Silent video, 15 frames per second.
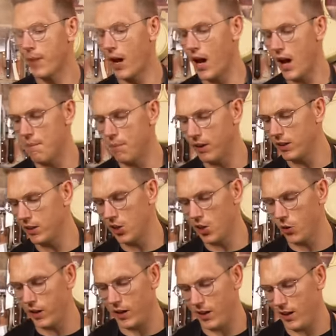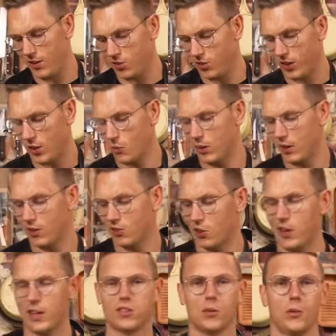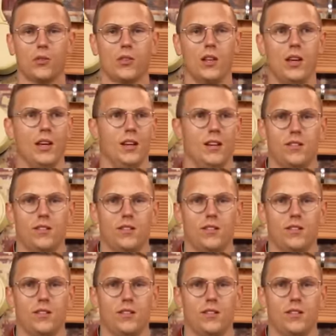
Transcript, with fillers: but you know, it's just like a really delectable thing.